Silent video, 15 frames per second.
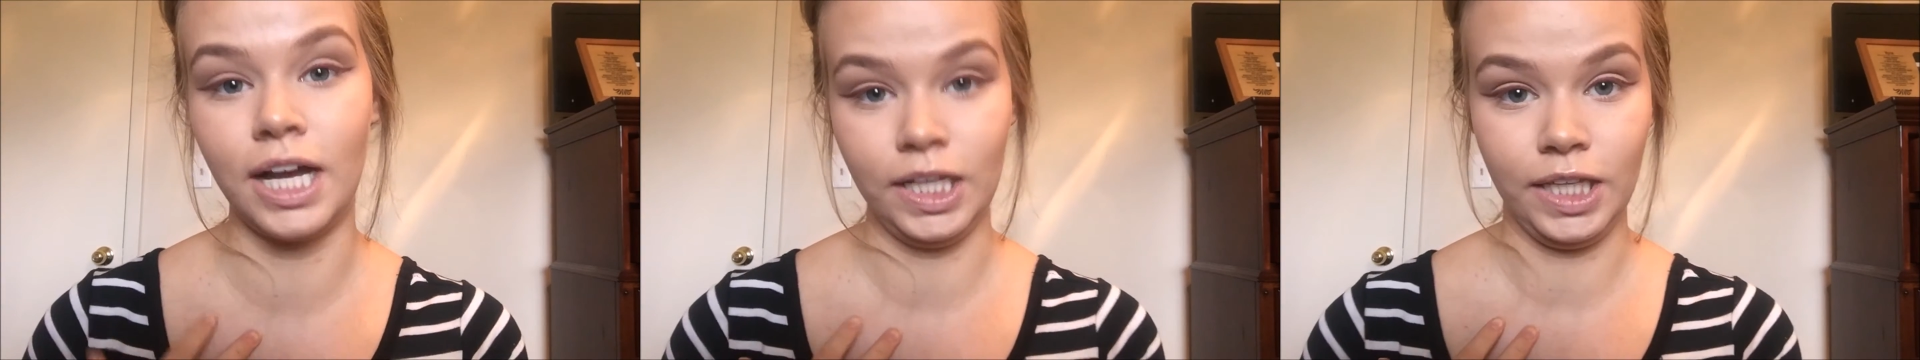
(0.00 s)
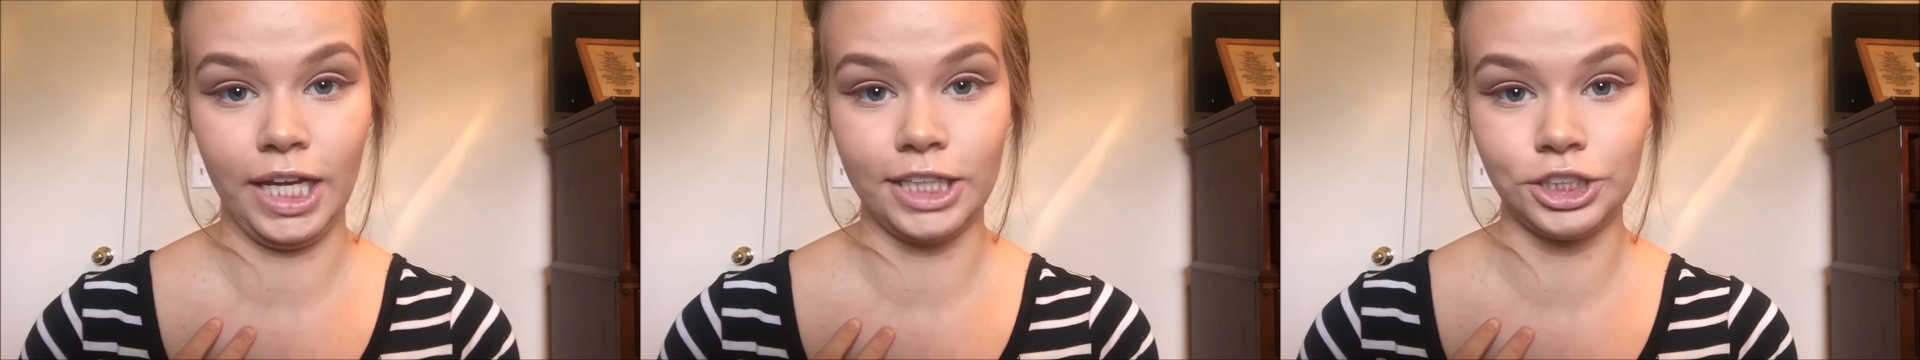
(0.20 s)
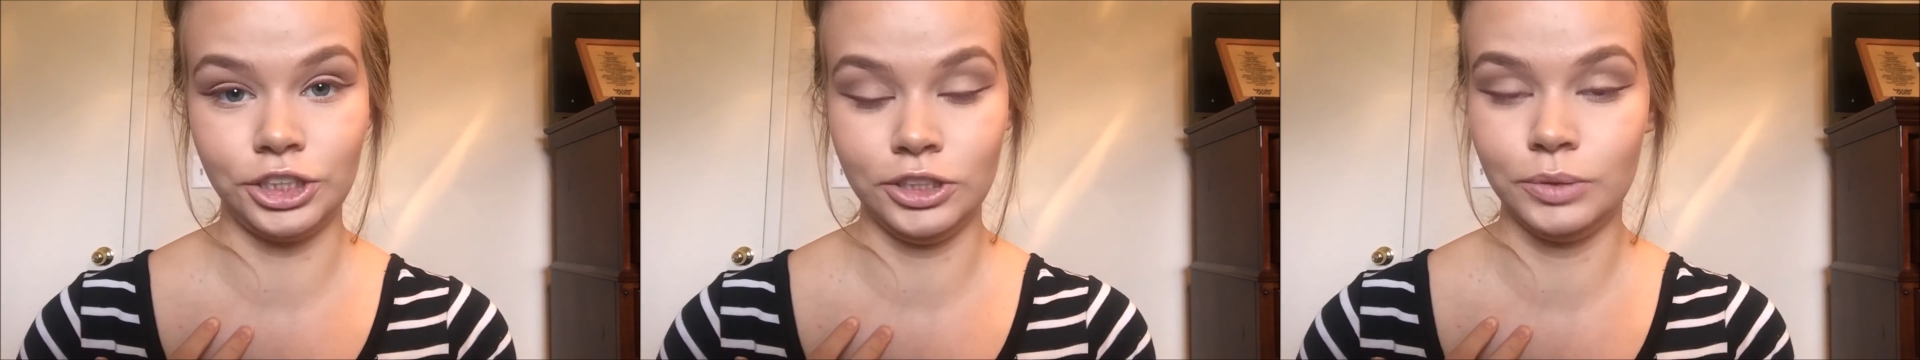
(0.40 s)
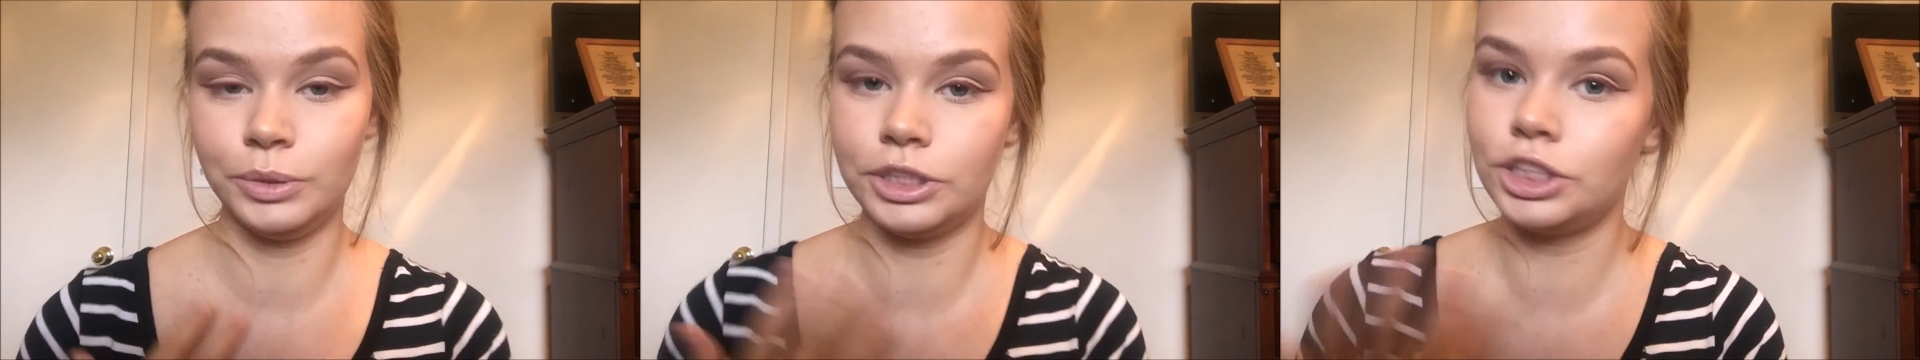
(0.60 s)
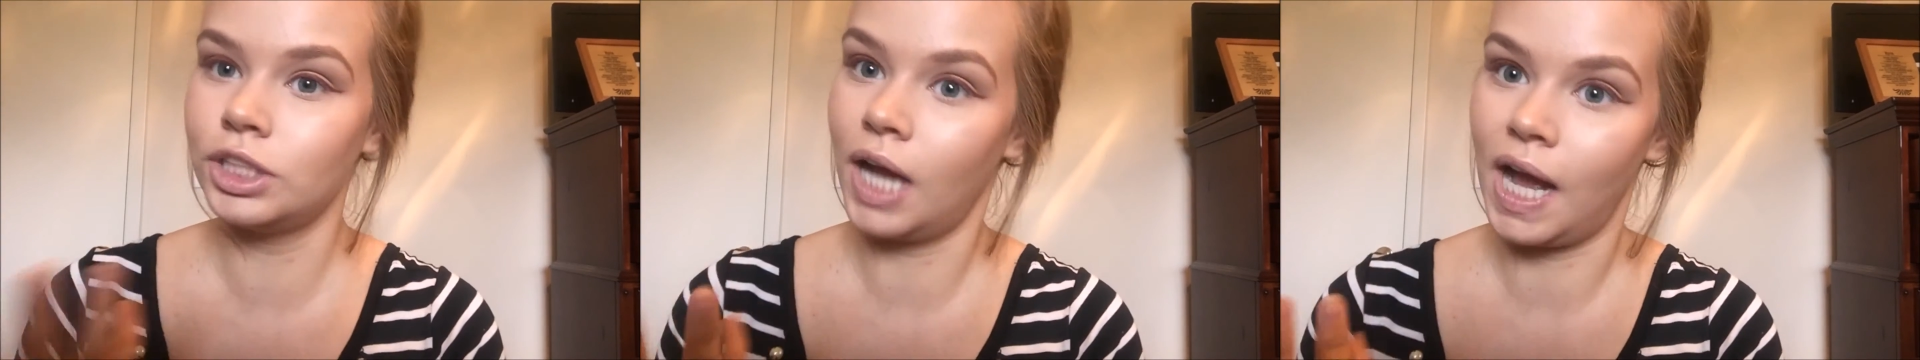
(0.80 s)
eyelashes,
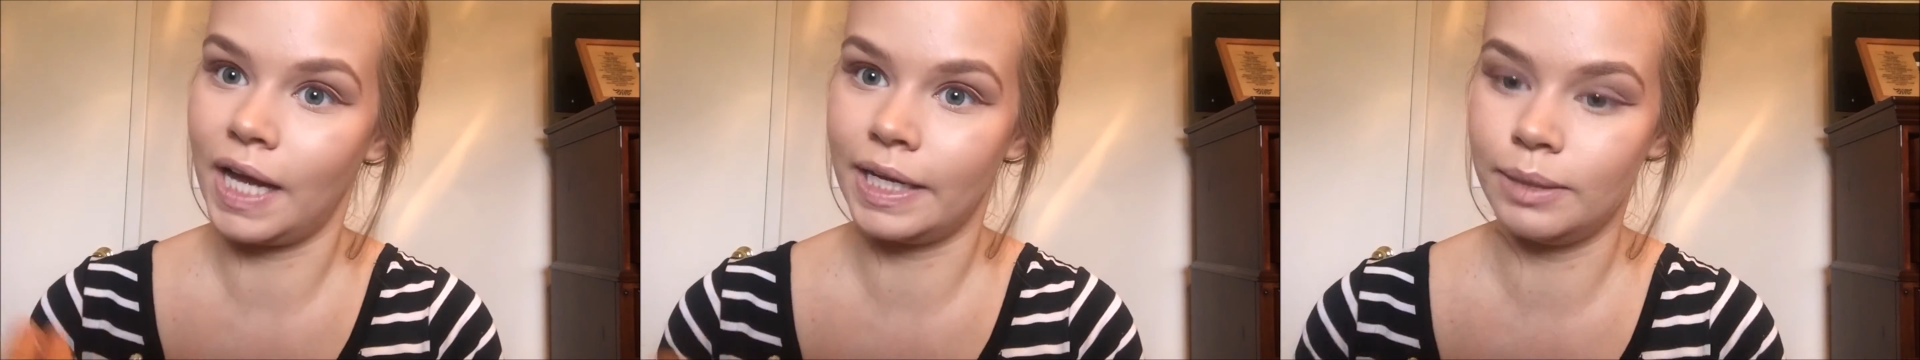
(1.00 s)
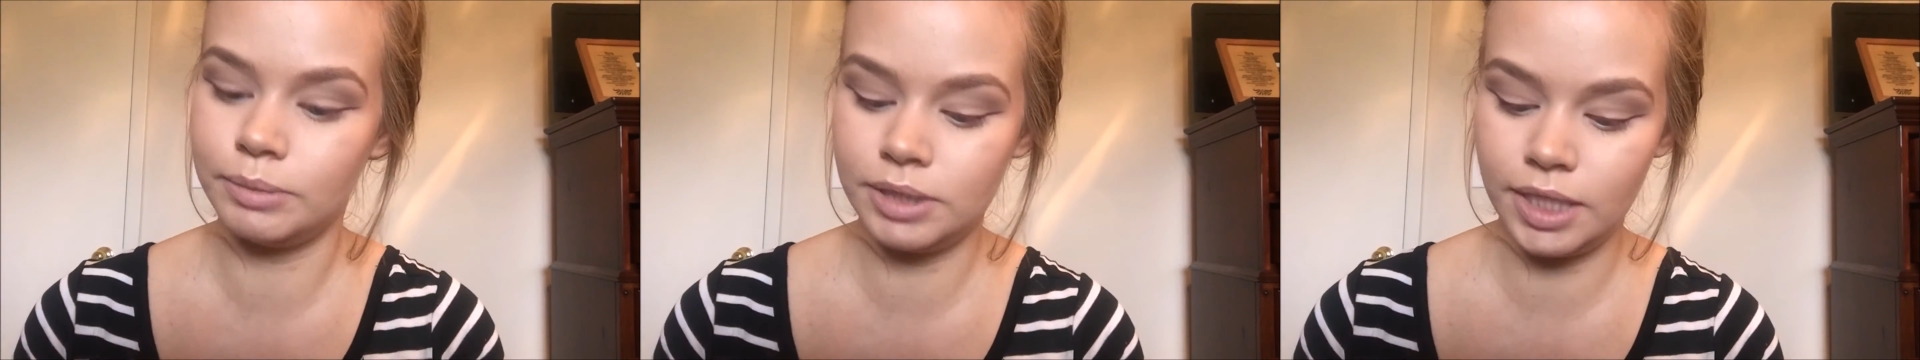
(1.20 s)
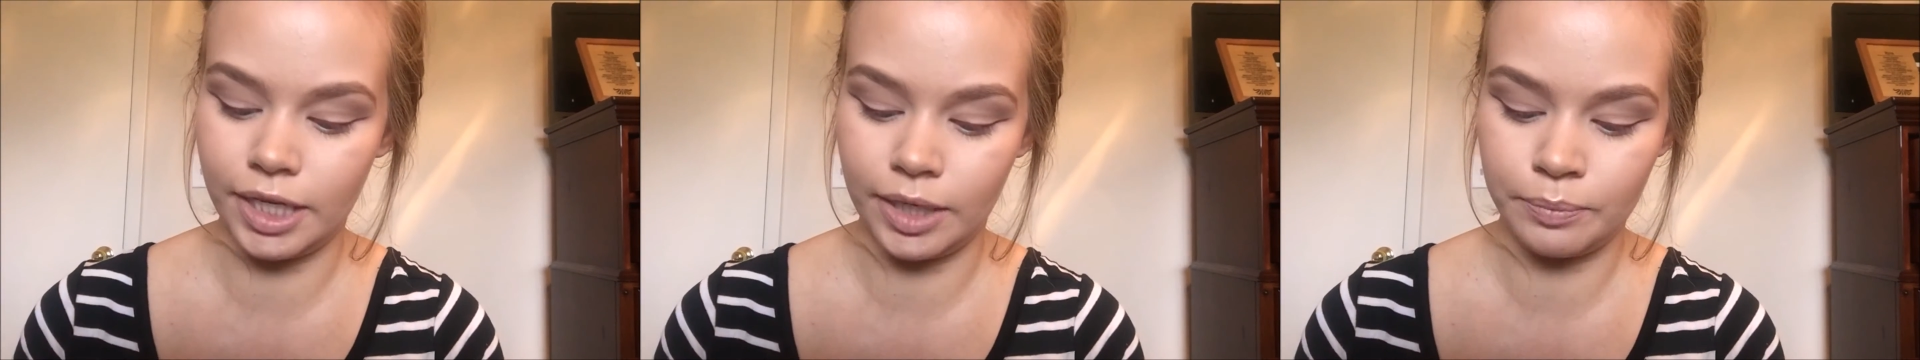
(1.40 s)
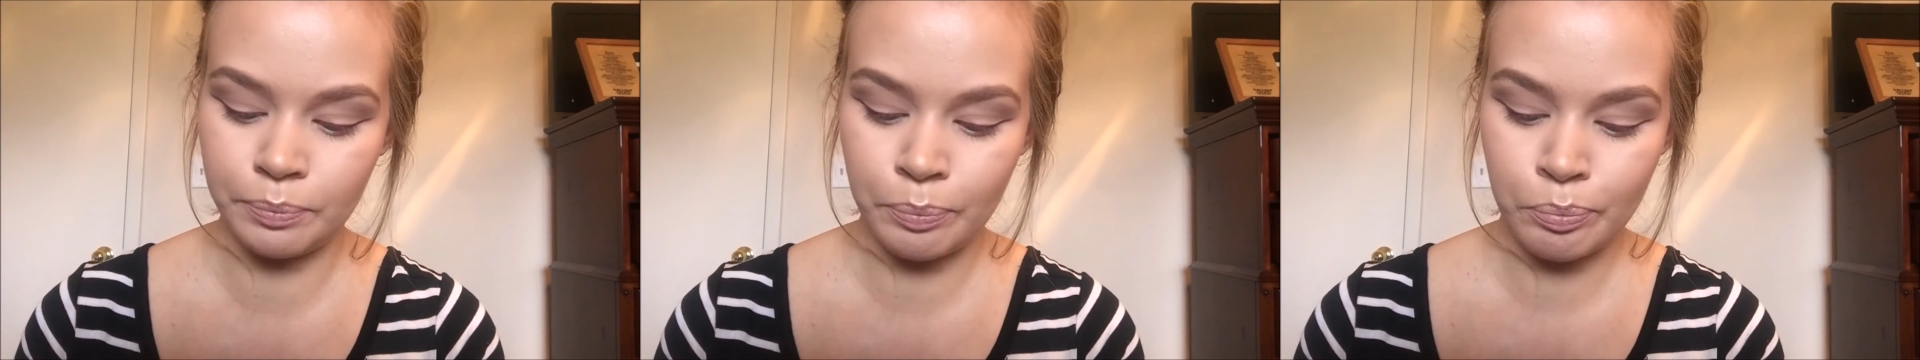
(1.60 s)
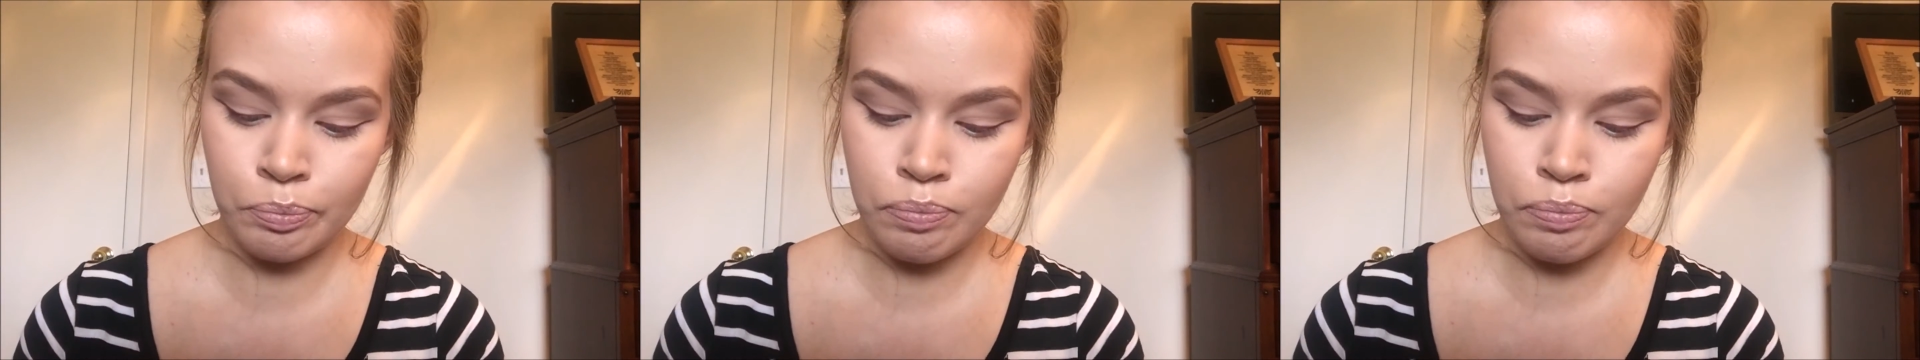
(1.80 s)
which I am today.